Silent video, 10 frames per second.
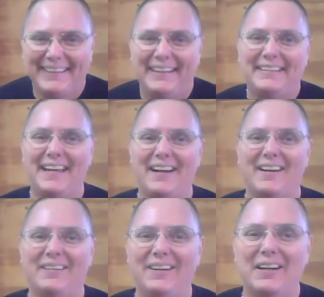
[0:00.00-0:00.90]
and
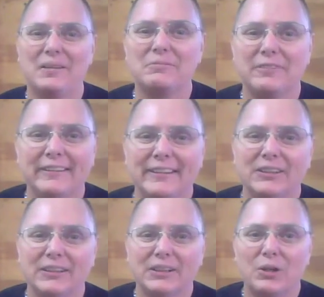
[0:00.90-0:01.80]
now I'm feeling a
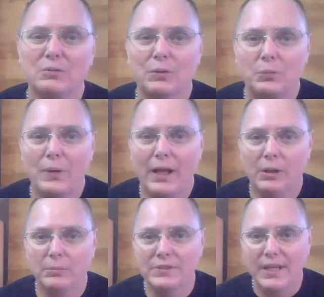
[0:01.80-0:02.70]
little
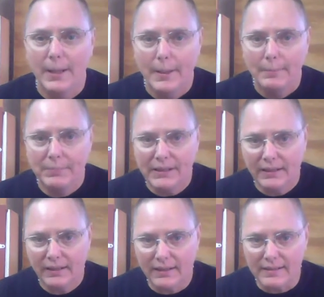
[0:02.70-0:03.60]
overwhelmed
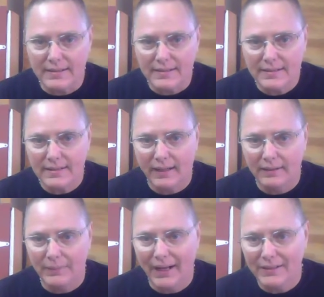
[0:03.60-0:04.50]
because
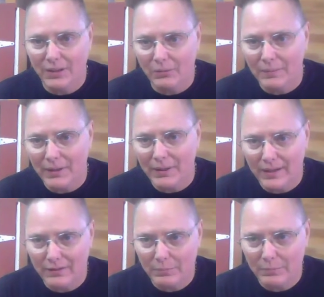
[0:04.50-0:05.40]
I don't want my
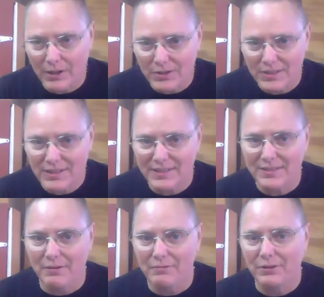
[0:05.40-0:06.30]
creative projects to
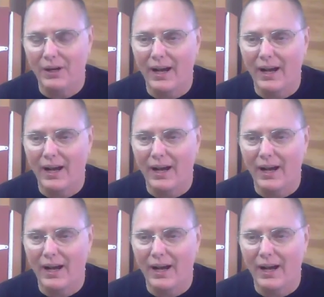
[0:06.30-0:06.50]
suffer.